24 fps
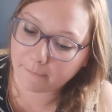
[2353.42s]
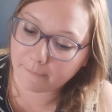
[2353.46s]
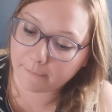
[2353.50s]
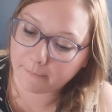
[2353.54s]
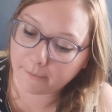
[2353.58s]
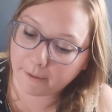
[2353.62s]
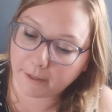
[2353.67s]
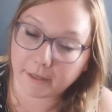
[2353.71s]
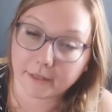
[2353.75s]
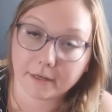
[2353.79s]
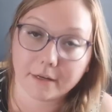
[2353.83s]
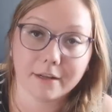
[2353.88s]

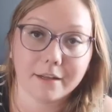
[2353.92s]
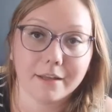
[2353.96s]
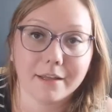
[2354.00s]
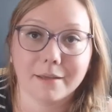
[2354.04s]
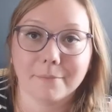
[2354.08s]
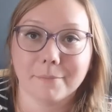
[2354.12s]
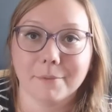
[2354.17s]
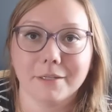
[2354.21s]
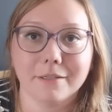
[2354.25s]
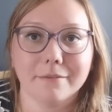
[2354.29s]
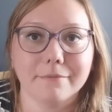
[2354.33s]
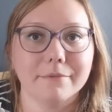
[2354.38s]
but I
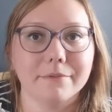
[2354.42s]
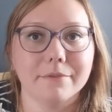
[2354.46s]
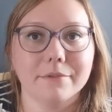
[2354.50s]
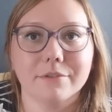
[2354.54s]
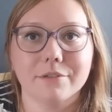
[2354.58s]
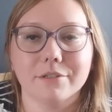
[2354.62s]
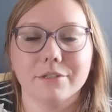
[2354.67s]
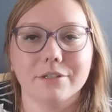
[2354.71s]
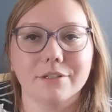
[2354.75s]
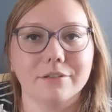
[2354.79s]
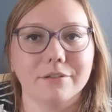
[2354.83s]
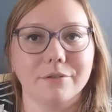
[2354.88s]
mean,
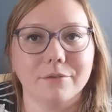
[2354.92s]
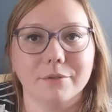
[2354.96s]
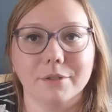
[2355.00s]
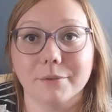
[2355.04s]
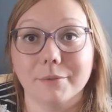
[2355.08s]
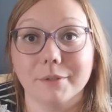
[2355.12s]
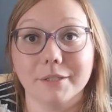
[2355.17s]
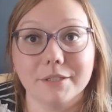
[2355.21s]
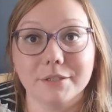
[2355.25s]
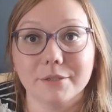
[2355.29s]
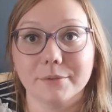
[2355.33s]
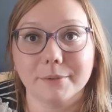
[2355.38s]
she'll grow
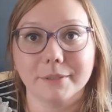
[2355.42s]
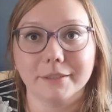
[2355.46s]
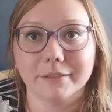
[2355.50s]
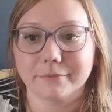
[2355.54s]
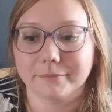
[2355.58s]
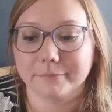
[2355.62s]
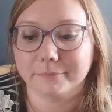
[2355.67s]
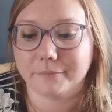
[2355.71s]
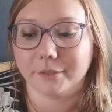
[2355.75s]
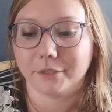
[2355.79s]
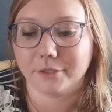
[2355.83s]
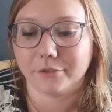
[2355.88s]
into it.
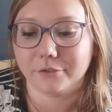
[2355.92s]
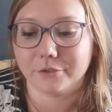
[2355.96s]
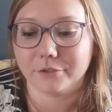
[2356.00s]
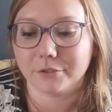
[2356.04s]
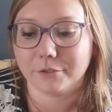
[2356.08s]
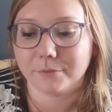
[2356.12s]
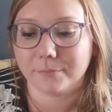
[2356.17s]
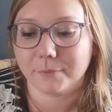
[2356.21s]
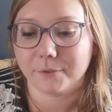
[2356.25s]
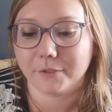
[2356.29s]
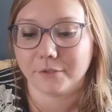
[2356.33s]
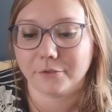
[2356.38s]
It'll
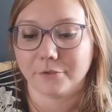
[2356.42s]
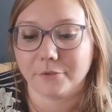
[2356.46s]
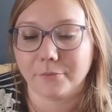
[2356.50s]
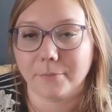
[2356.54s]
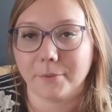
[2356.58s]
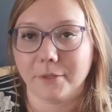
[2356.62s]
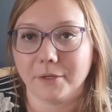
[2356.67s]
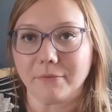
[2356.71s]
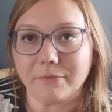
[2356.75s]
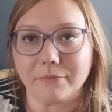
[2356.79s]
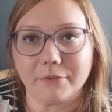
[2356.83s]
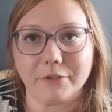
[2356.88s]
just be a little
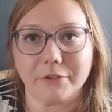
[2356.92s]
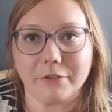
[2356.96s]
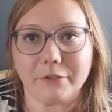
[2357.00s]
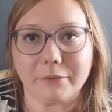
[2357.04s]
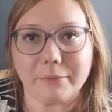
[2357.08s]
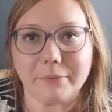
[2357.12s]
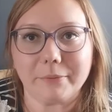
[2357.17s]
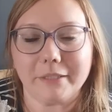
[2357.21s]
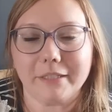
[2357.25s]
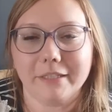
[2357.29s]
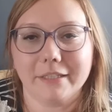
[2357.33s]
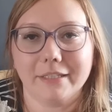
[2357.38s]
big for a
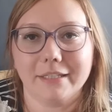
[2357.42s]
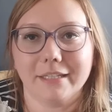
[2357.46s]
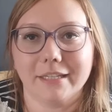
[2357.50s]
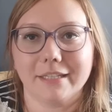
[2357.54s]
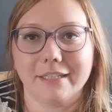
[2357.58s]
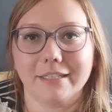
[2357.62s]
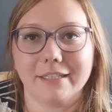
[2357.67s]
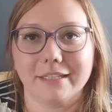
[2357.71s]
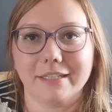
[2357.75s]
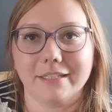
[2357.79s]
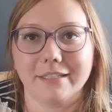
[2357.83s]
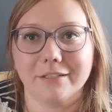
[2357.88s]
little bit,
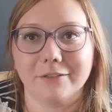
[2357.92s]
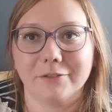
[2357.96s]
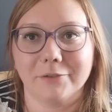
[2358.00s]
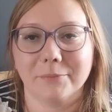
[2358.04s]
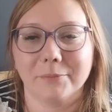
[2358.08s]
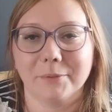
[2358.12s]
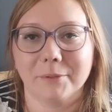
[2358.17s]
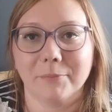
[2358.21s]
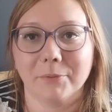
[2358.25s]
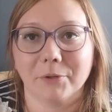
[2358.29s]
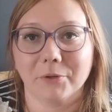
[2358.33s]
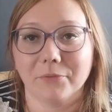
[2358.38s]
and then it'll
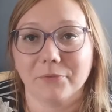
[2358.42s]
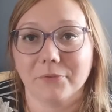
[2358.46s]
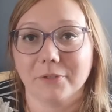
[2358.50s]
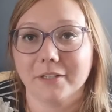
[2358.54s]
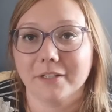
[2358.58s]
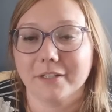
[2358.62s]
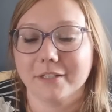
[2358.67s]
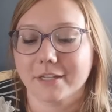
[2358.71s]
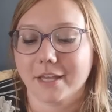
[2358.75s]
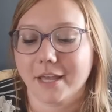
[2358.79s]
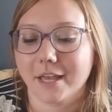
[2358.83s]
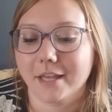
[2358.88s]
be
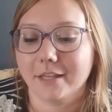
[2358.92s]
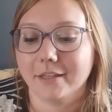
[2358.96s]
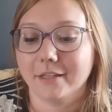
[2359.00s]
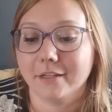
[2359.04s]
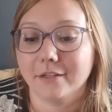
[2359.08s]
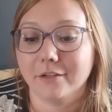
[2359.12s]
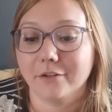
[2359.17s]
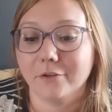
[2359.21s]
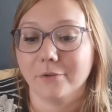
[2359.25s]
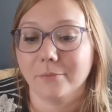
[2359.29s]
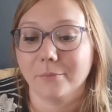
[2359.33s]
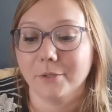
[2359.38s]
perfect, and
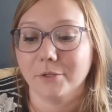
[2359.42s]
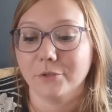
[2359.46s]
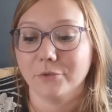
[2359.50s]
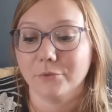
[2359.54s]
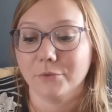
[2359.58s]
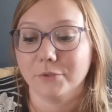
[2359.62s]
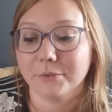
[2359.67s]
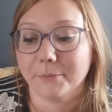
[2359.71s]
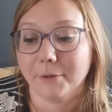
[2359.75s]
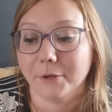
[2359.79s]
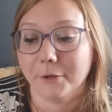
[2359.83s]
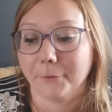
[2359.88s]
then it'll be too
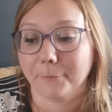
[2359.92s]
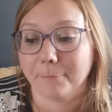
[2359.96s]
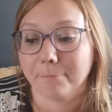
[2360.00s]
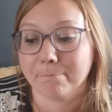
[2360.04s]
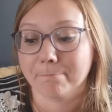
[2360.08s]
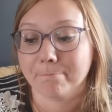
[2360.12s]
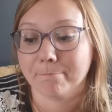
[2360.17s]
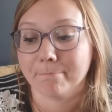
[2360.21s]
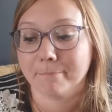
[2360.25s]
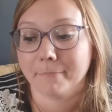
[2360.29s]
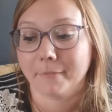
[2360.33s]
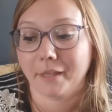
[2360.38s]
small.
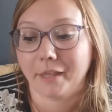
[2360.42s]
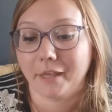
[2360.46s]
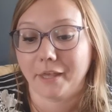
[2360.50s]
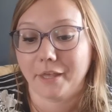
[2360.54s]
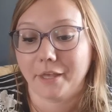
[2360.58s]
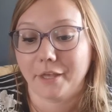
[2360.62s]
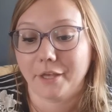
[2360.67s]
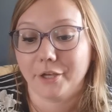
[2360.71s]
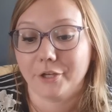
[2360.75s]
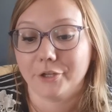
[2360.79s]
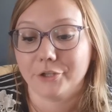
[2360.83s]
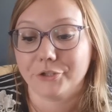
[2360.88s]

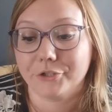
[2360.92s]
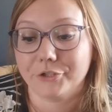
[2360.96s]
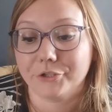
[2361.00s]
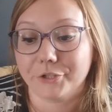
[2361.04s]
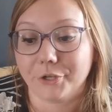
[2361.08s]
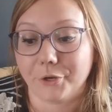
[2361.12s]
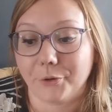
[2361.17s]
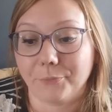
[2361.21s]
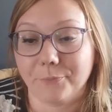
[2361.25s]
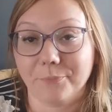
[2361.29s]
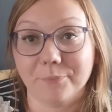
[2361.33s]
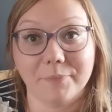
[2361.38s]

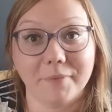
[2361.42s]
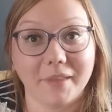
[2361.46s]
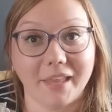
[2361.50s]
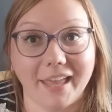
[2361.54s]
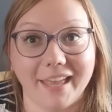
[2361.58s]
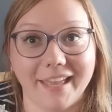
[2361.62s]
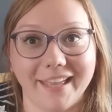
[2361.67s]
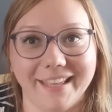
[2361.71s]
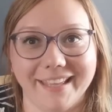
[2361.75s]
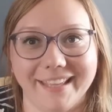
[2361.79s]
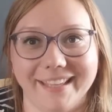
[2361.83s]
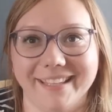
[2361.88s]
So,
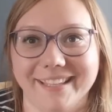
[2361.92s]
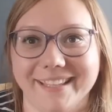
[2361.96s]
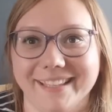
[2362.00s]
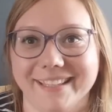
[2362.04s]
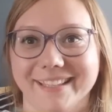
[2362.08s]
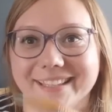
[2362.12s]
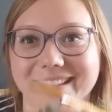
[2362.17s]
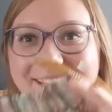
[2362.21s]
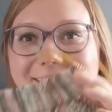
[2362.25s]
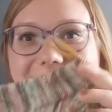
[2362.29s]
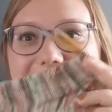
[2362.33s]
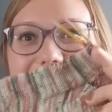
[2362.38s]

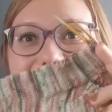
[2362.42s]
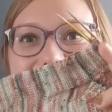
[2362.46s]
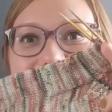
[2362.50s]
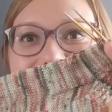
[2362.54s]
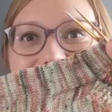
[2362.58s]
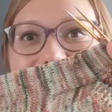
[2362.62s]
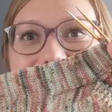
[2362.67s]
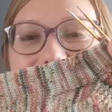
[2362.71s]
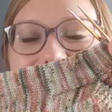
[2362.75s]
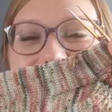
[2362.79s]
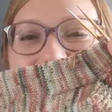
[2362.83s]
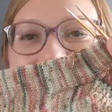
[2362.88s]

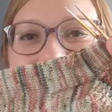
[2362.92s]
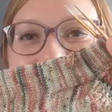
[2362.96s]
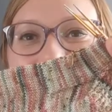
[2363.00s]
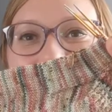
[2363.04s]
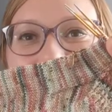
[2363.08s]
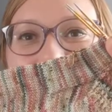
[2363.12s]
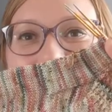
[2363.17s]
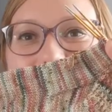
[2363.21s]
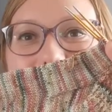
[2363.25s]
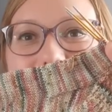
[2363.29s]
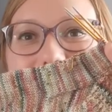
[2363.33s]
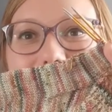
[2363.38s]

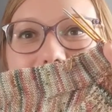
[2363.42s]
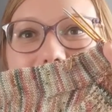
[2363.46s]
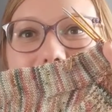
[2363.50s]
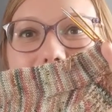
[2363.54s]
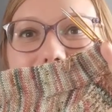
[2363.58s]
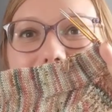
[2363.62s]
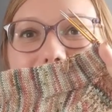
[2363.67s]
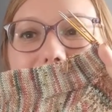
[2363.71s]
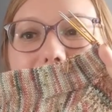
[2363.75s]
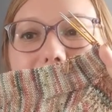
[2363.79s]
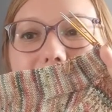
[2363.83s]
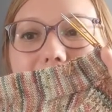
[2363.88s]
but yeah,
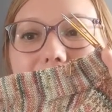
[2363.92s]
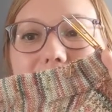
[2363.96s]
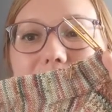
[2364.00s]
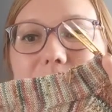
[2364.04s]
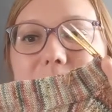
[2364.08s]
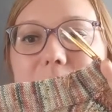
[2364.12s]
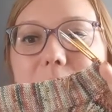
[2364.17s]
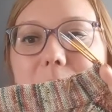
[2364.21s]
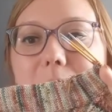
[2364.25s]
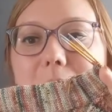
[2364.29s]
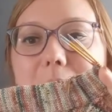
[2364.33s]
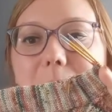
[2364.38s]
so it's
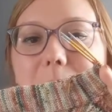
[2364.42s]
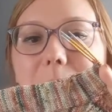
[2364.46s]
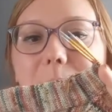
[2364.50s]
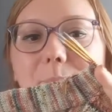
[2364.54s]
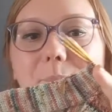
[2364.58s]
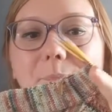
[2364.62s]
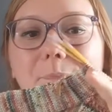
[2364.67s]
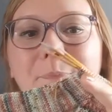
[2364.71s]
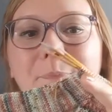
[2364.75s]
toe up,